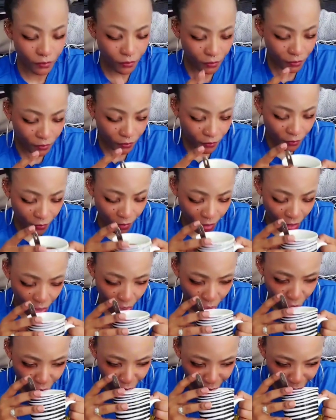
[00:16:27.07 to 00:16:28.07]

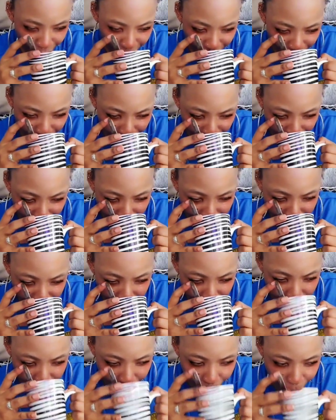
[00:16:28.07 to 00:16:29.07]

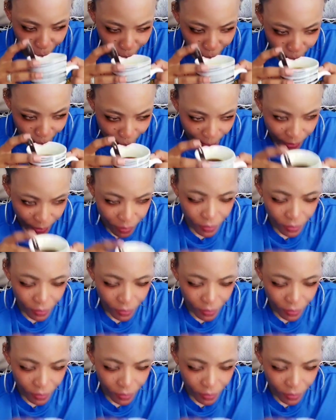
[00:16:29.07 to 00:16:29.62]
Nothing is said.